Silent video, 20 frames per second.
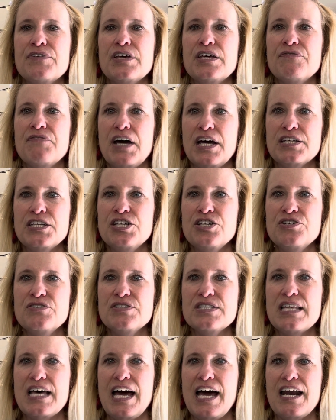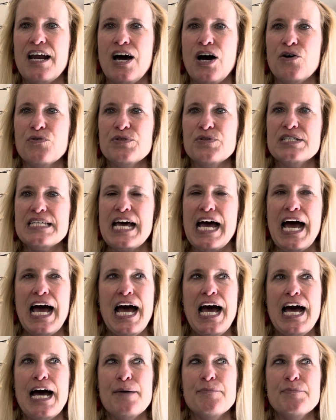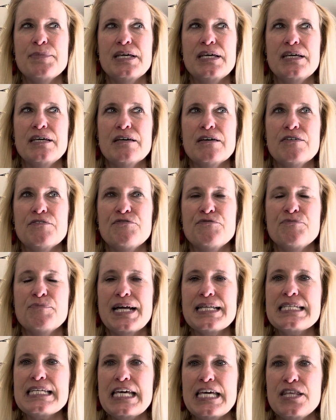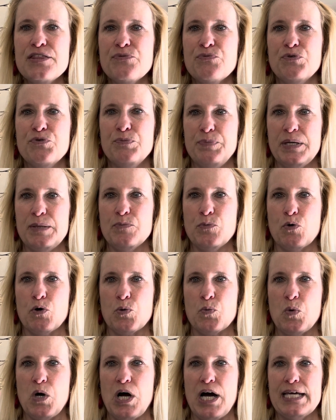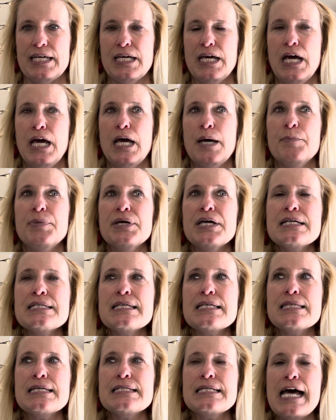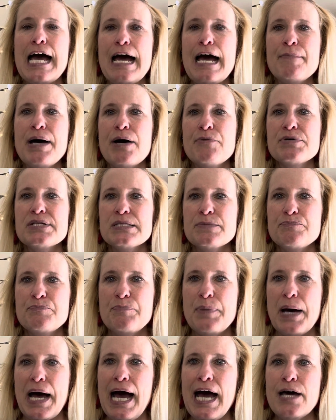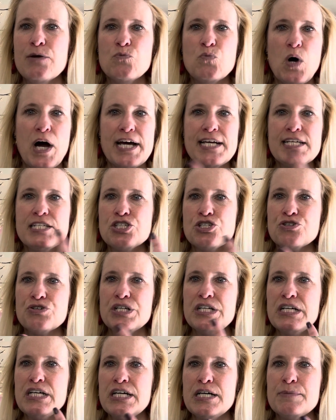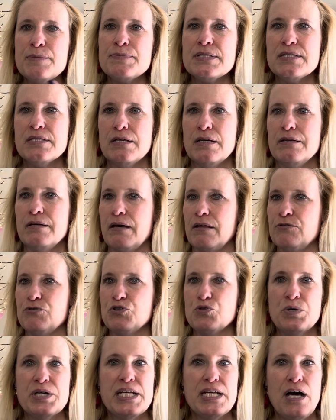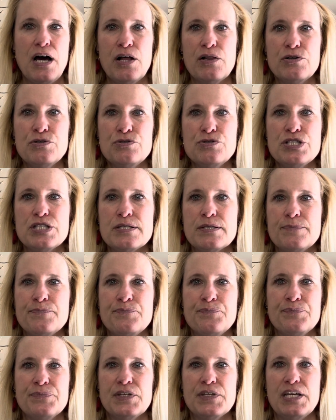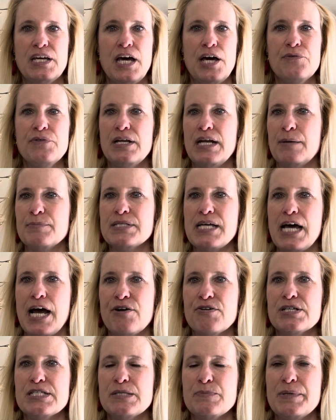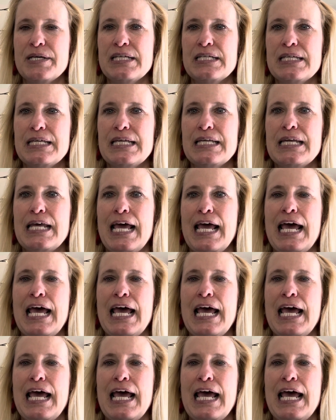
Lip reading: I use that all the time, if my teeth would be more white. Because at the time I was buying white strips, another $20, that I'm tired of spending.